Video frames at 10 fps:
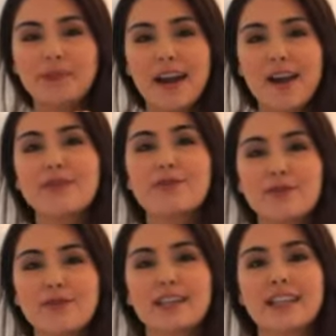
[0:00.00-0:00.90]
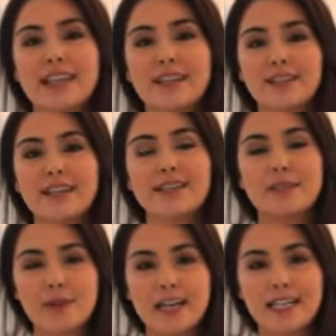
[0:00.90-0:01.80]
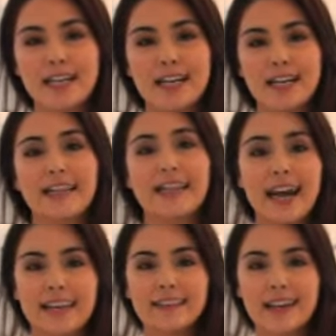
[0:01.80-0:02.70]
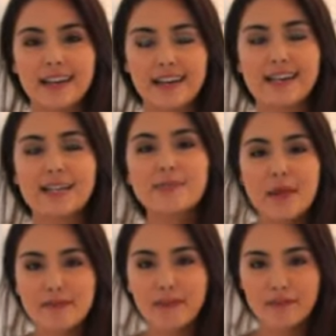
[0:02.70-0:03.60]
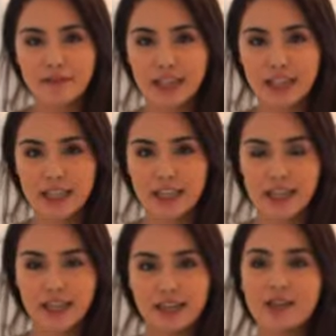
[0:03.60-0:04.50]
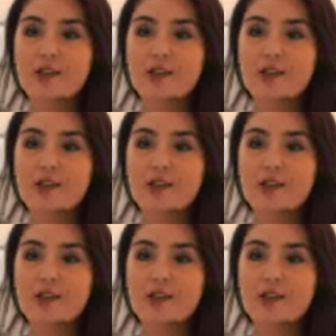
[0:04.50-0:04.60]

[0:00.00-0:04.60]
hair removal laser is the best talaga, the Candela. That's my favorite here. And